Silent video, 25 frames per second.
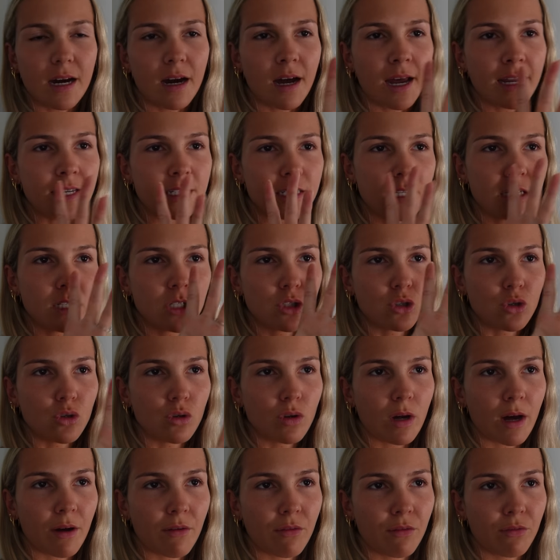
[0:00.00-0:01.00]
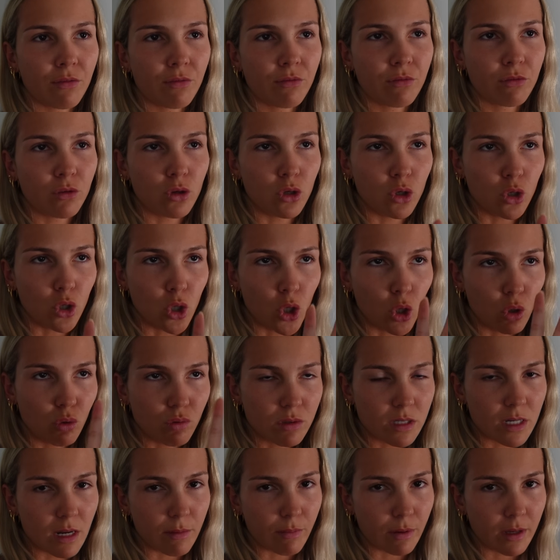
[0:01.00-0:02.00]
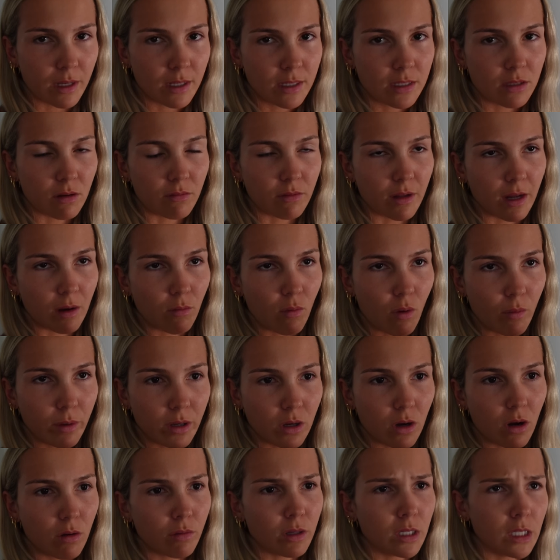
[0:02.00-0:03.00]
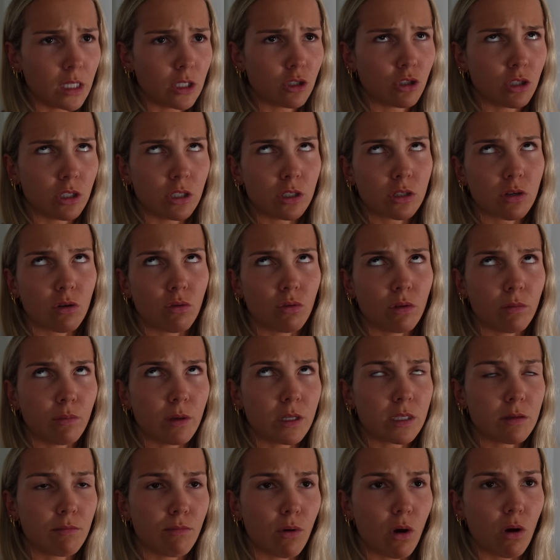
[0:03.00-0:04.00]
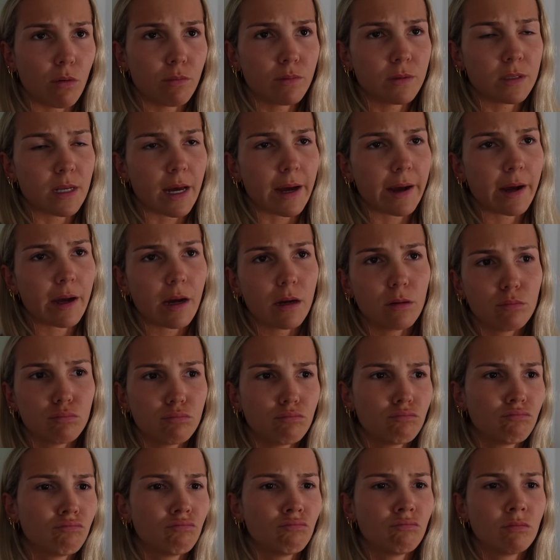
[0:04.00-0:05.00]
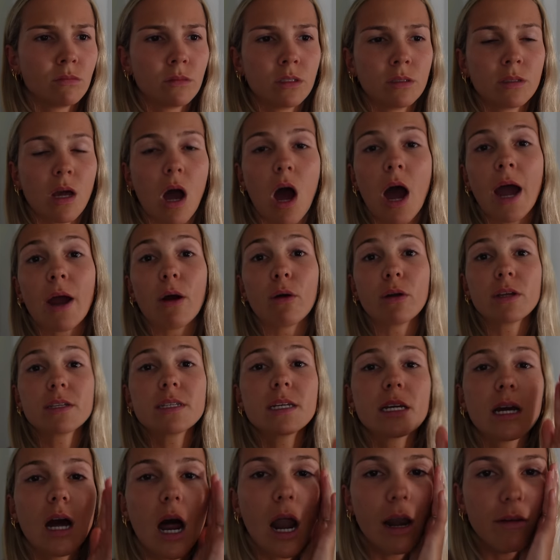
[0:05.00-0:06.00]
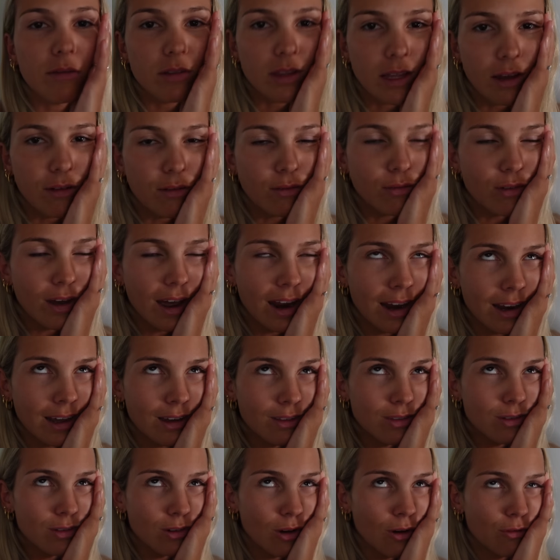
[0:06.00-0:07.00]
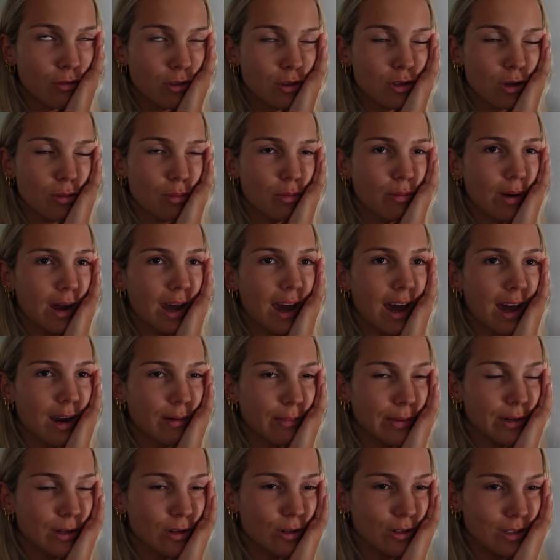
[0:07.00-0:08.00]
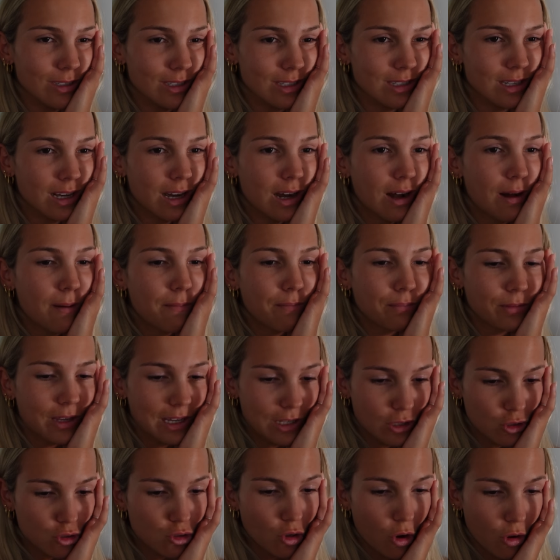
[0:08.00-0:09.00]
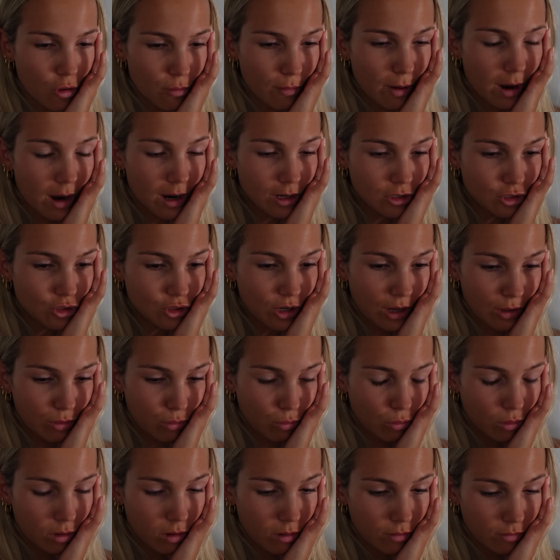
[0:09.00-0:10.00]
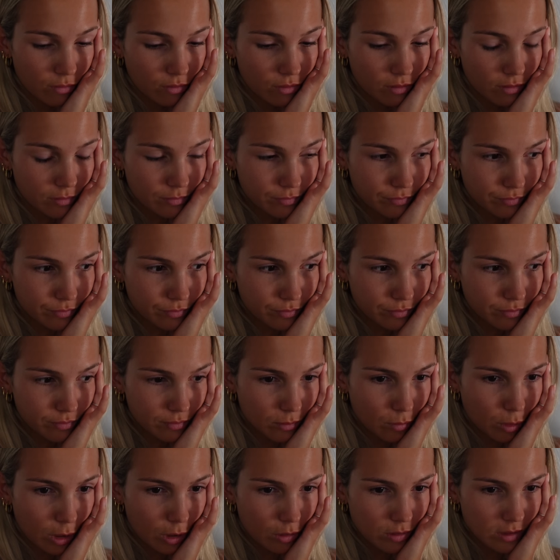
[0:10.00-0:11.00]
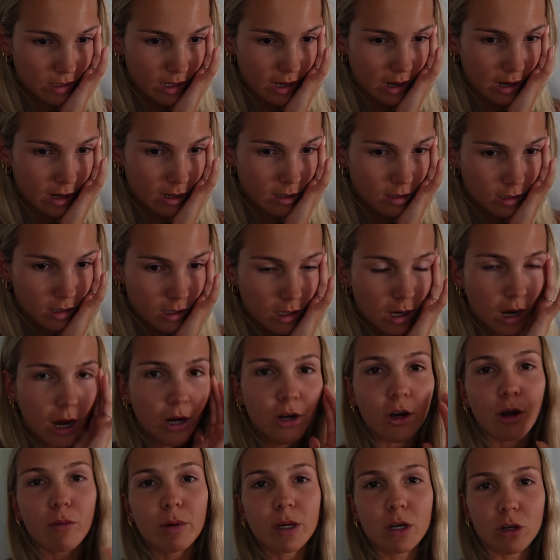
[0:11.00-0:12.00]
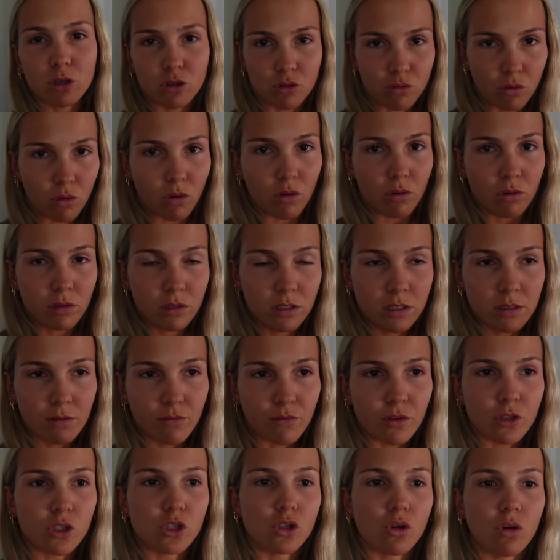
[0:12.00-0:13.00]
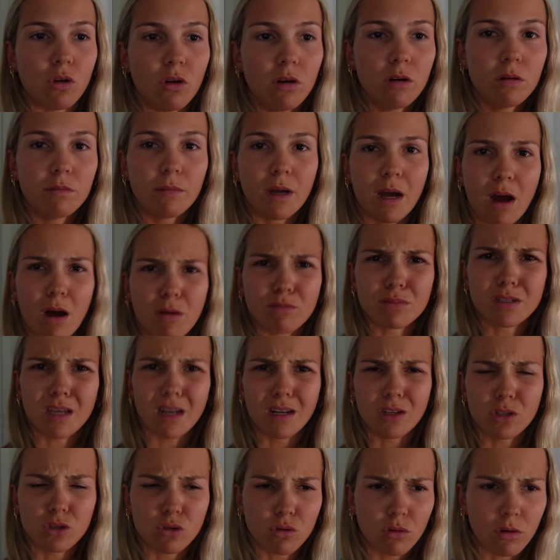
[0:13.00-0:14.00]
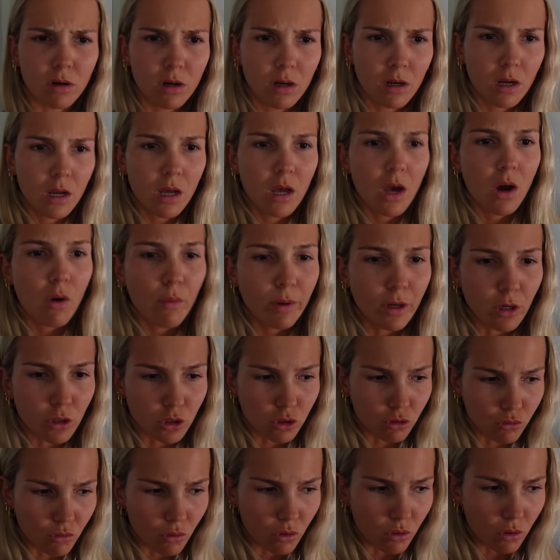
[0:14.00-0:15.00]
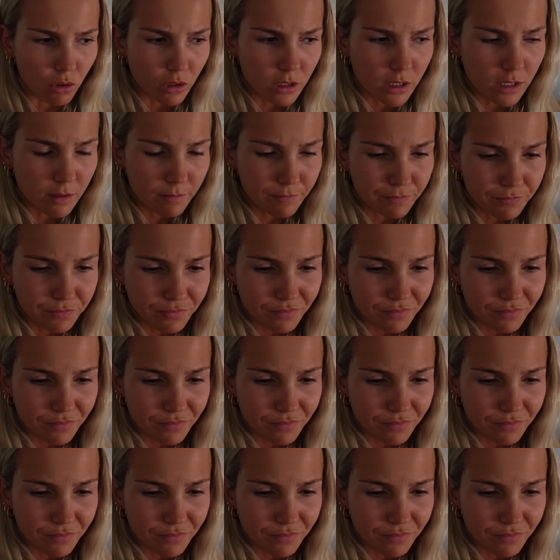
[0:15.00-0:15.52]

I did do a few snippets of like what we got. We literally just got all the bits and bobs. Like, I honestly can't even think of any off the top of my head because there's so much I thought of when I was there. I know we got drawers for sure. My arm's getting sore. We got drawers.